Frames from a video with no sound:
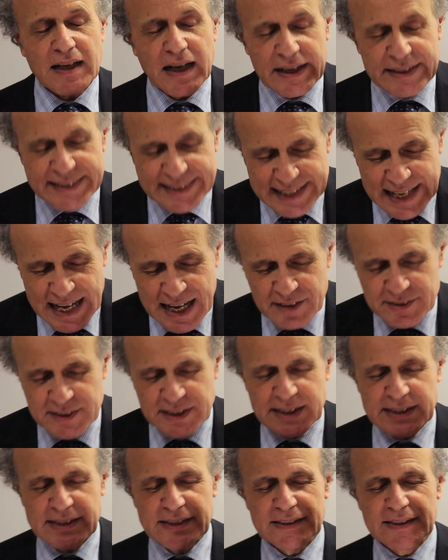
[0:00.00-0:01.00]

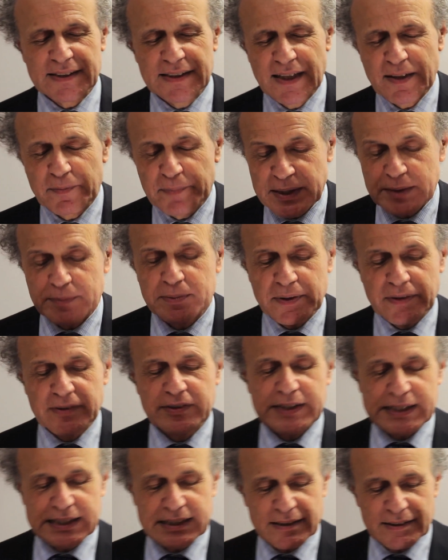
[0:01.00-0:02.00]
nowadays people
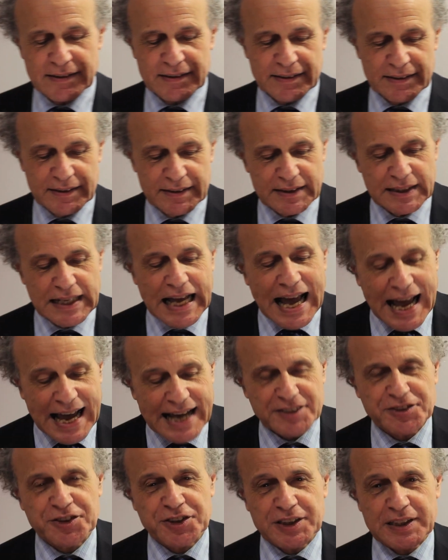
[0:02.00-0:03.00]
think that
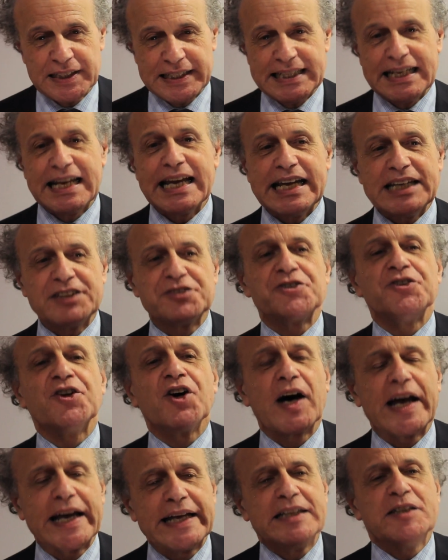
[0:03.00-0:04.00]
actually it's
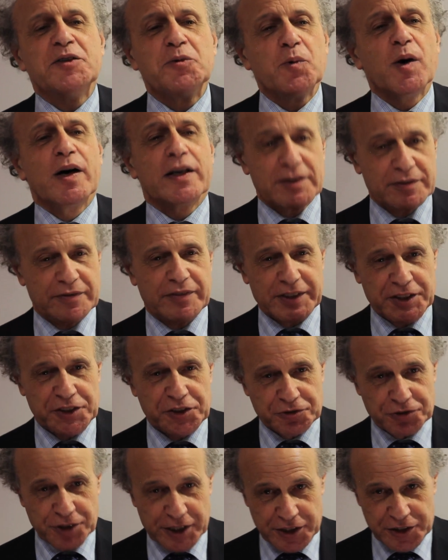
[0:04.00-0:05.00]
not any one of
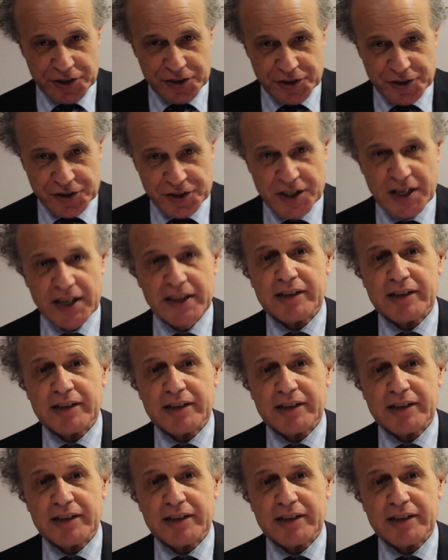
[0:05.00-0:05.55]
these reasons.